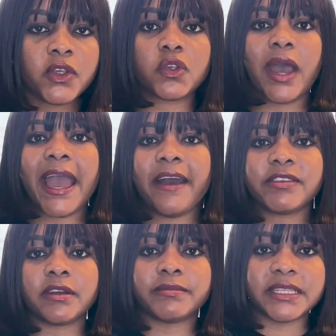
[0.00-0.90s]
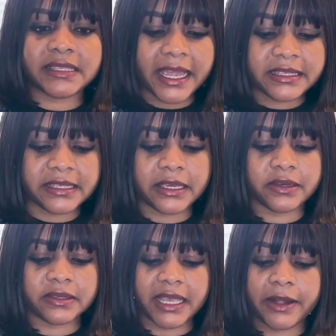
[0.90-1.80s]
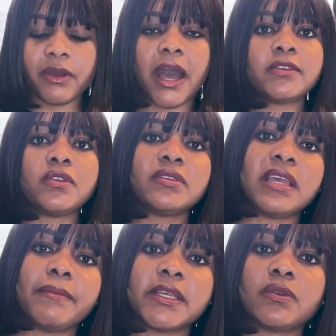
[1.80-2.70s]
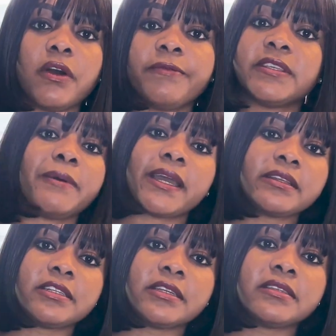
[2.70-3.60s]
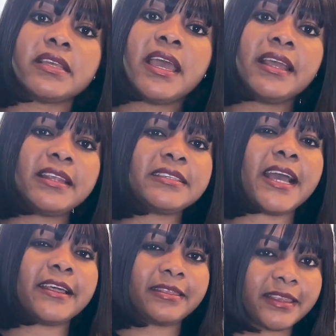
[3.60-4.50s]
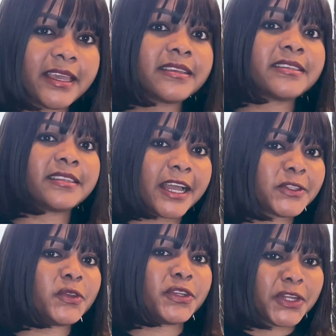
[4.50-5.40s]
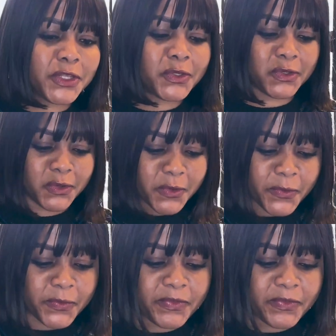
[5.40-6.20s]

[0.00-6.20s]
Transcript: So I have some design skills. I know how to use MS Office packages. These are things that you need to know.